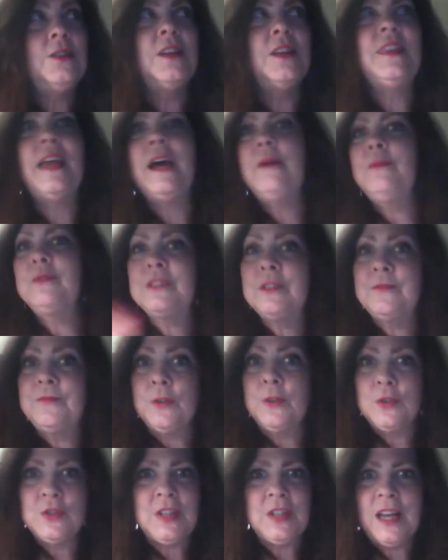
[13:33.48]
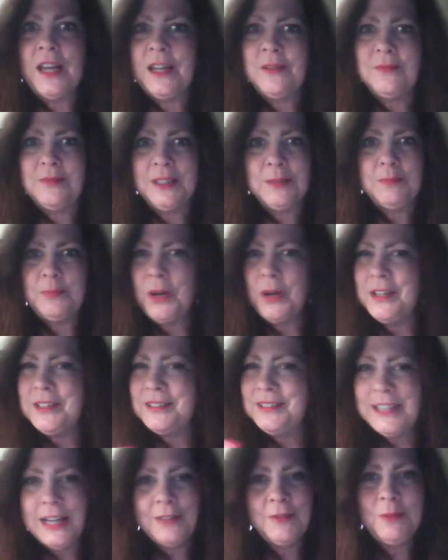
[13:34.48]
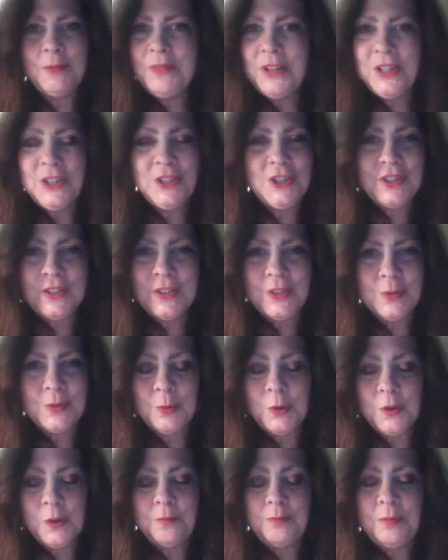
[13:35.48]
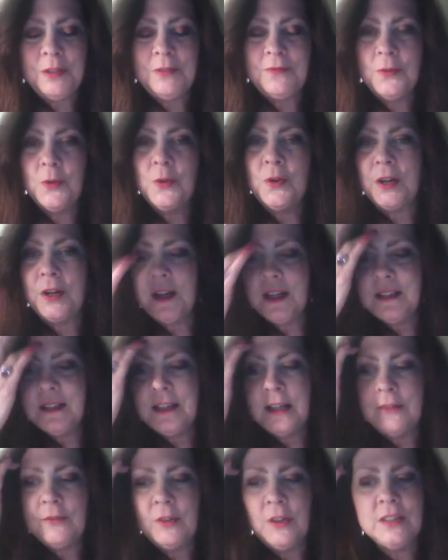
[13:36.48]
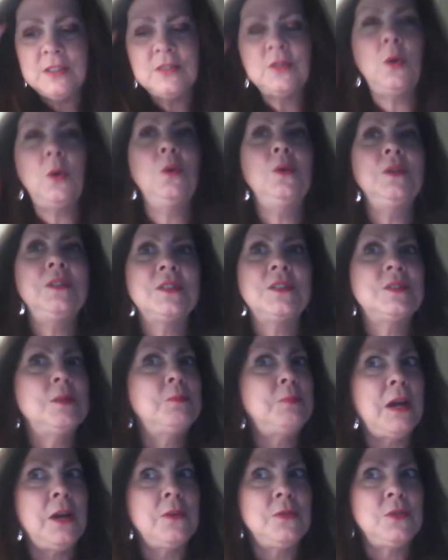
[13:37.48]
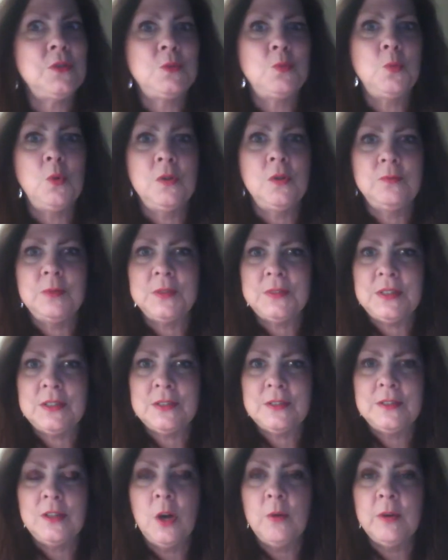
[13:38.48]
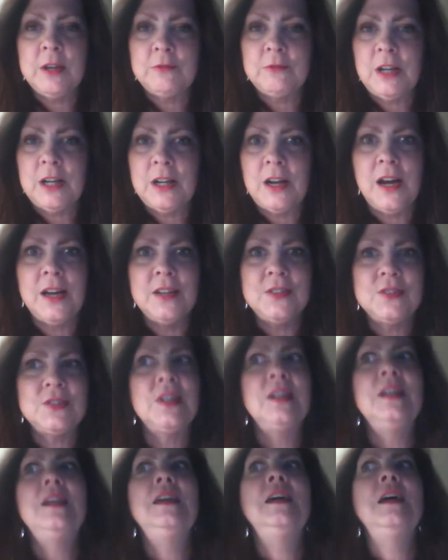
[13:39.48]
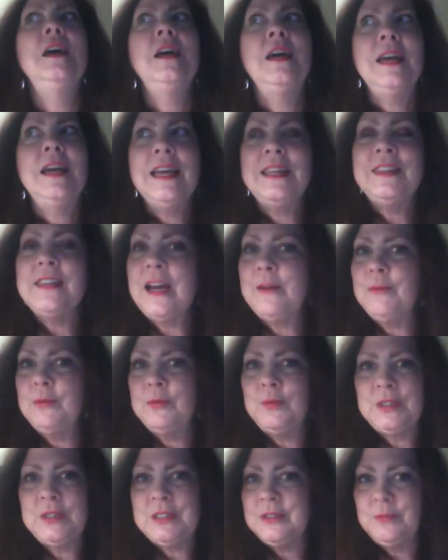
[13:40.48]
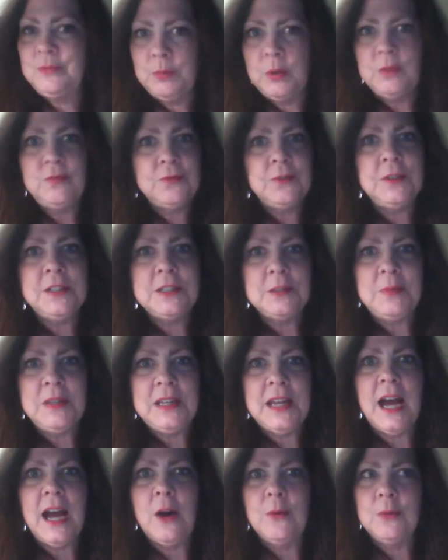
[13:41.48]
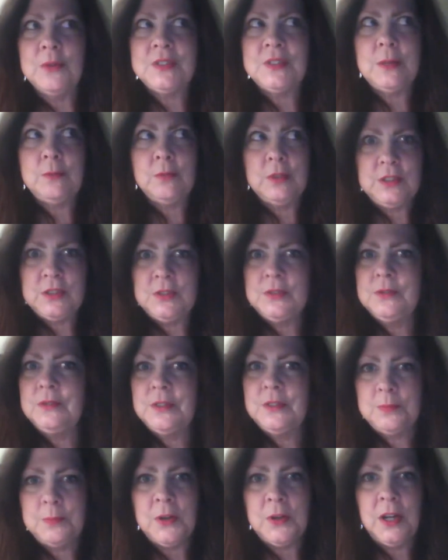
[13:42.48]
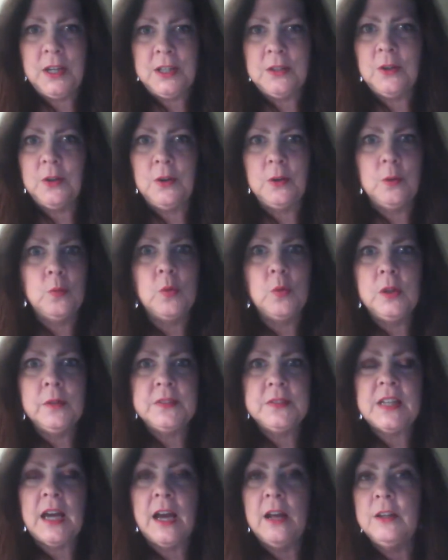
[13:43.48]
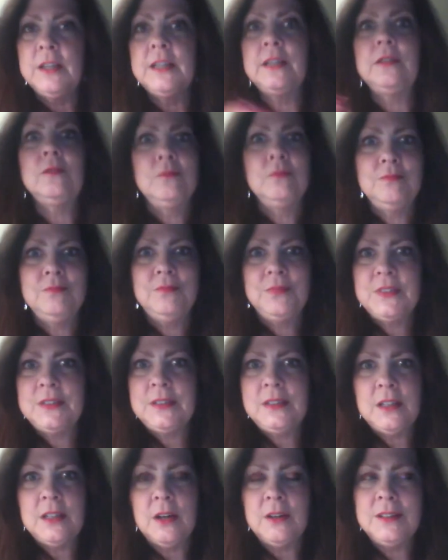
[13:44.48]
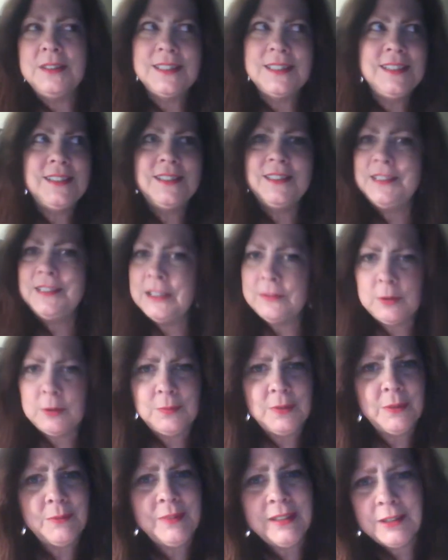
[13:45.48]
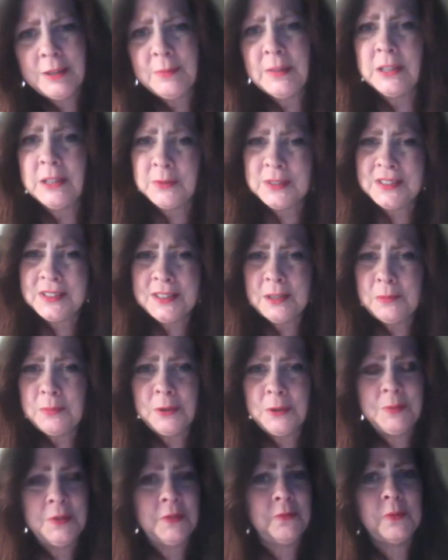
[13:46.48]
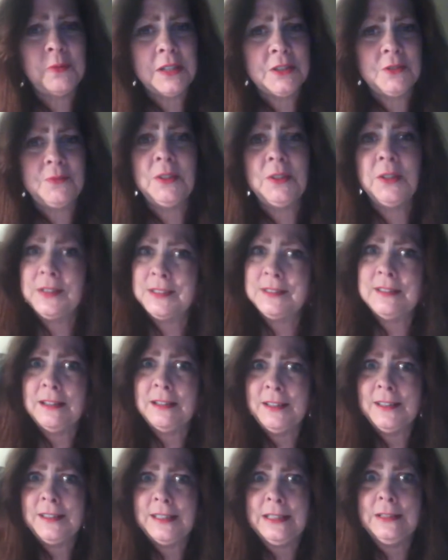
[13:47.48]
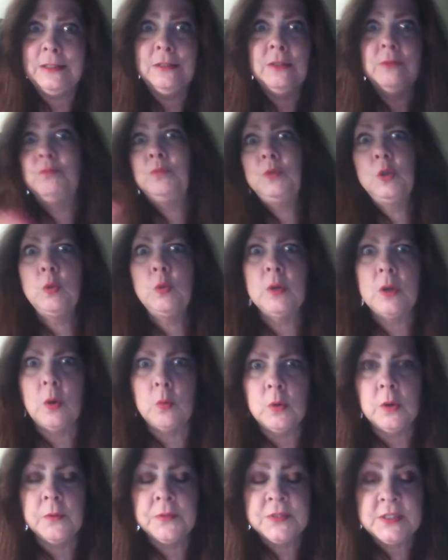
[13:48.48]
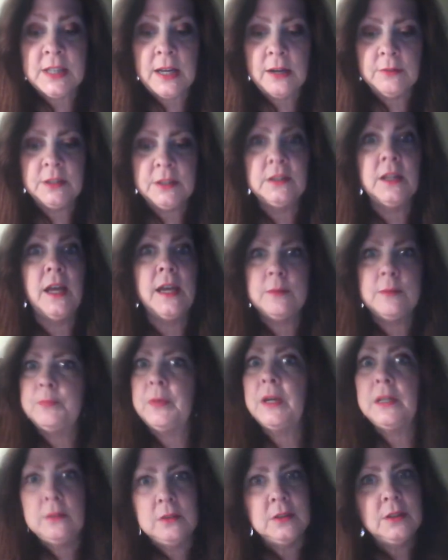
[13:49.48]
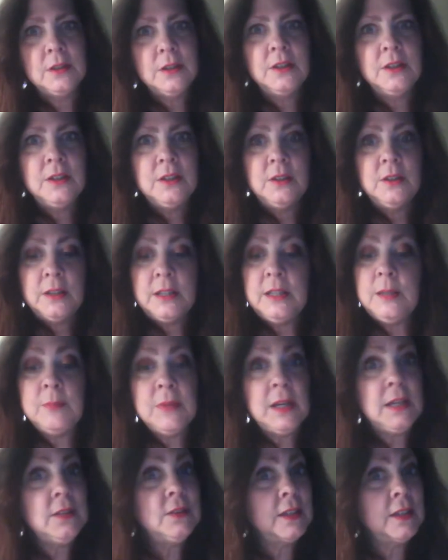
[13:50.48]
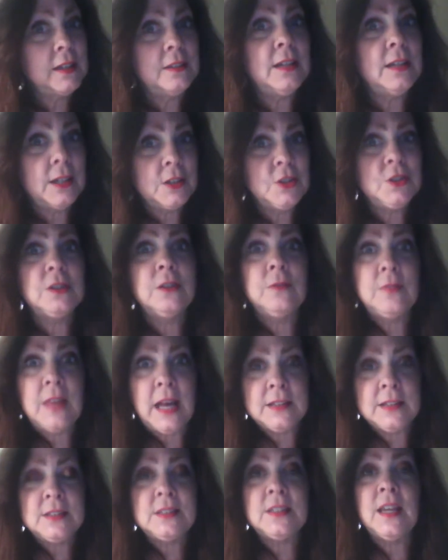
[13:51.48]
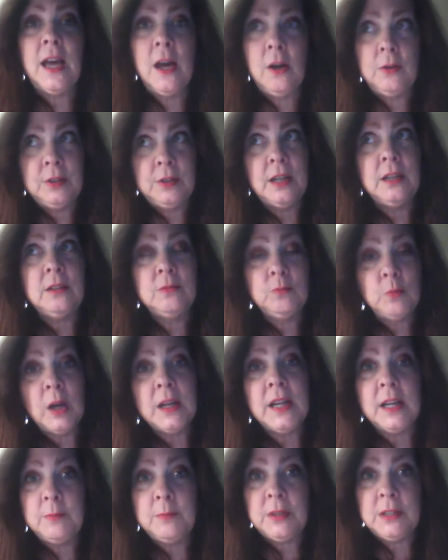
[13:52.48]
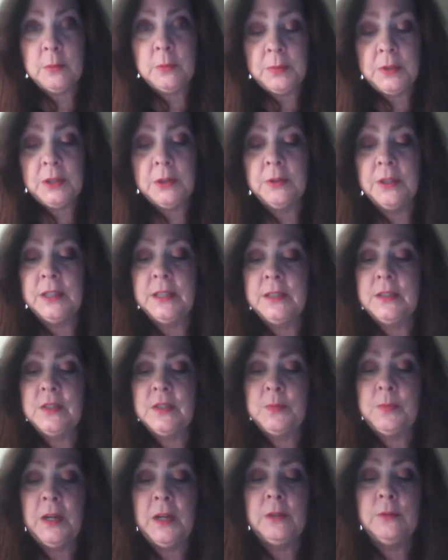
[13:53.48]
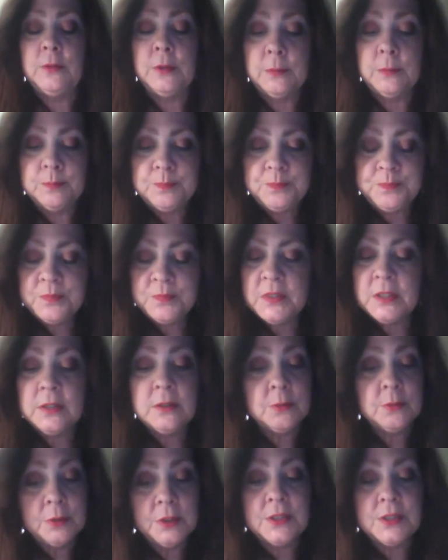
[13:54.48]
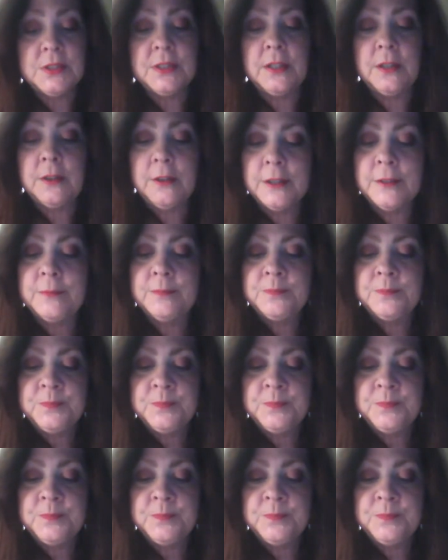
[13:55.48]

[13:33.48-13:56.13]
that was the first time. Like, Brian never mentioned this wolf before, and Neville had told us about this wolf with these glowing red eyes. And that was what freaked me out, was that as soon as Brian heard wolves howling, and the kid had never, come on, it was the suburbs of Westfield. It's not like he knew what a wolf sounded like, but he made the connection of that sound and what had been appearing in his bedroom. So it was really scary.